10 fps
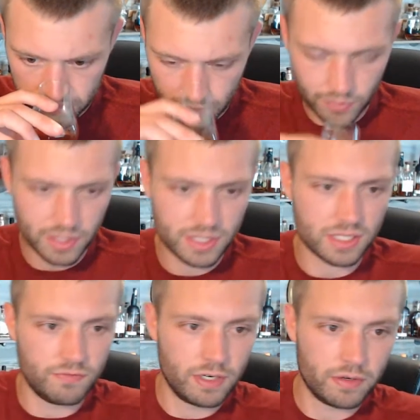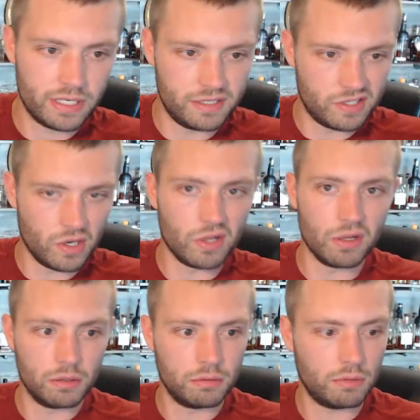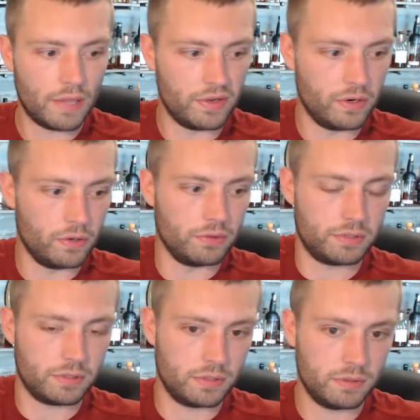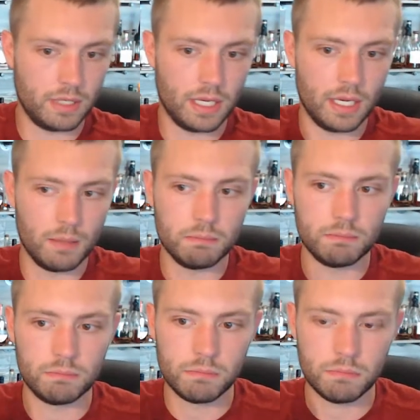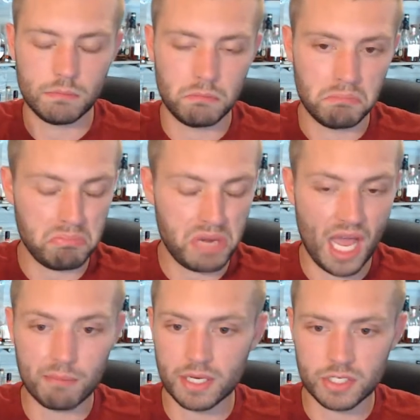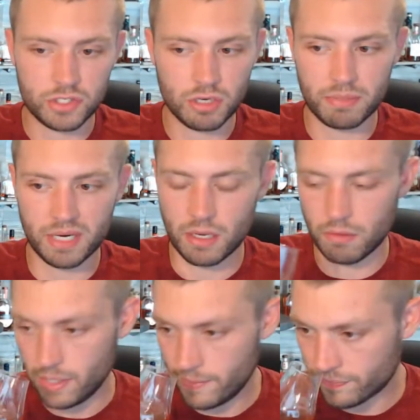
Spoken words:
Well, this is very dull on the nose. Not much jumping out.